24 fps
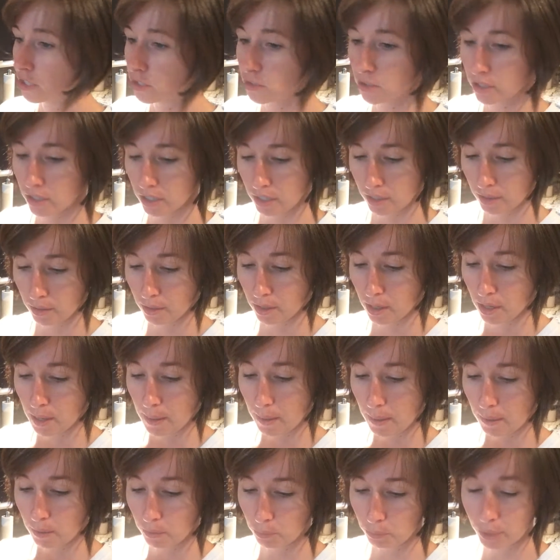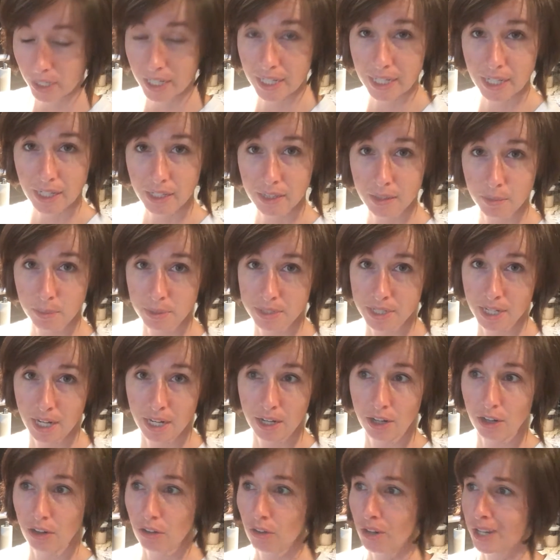You can reheat the
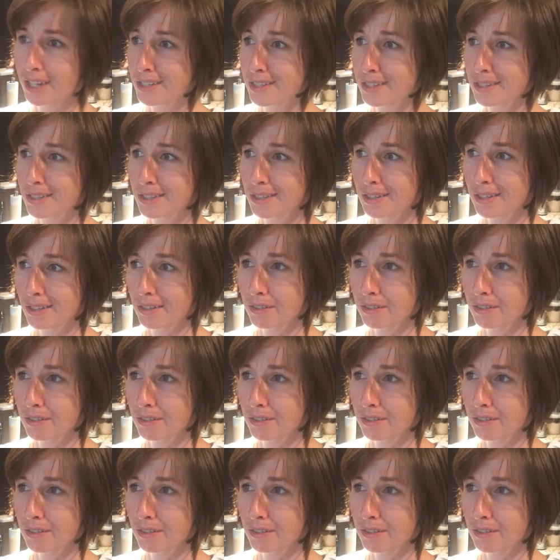potato, it's